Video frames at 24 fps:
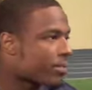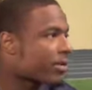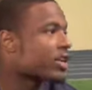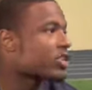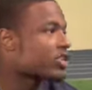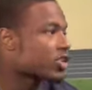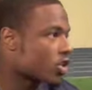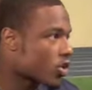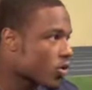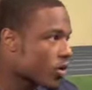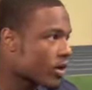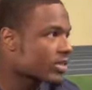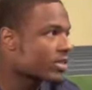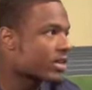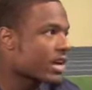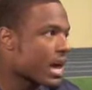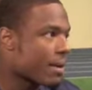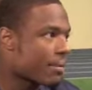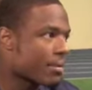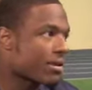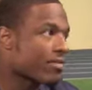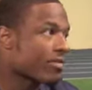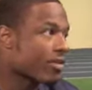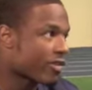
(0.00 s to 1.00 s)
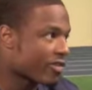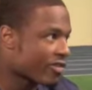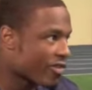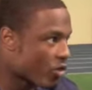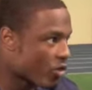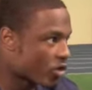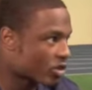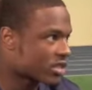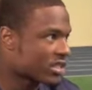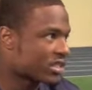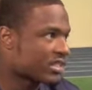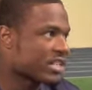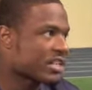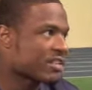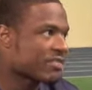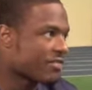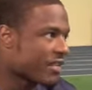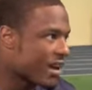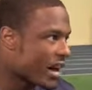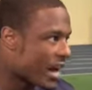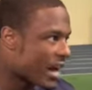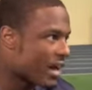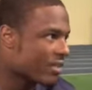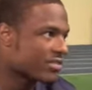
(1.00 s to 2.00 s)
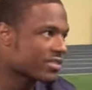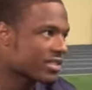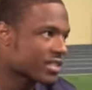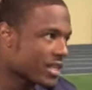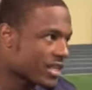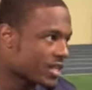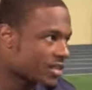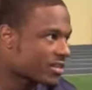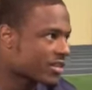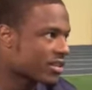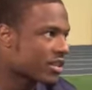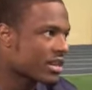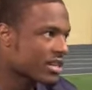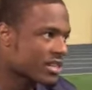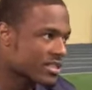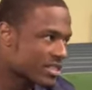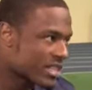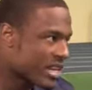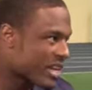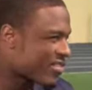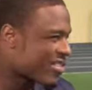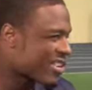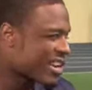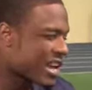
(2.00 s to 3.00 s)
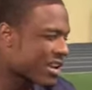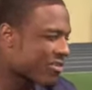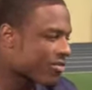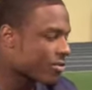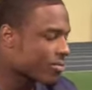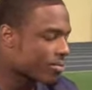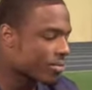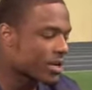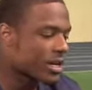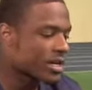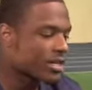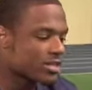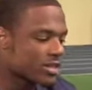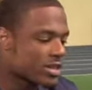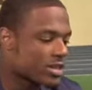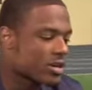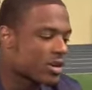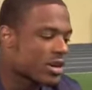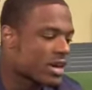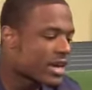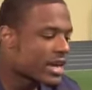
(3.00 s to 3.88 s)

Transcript: plays are going to happen if we're forced to send five, six, seven every play. So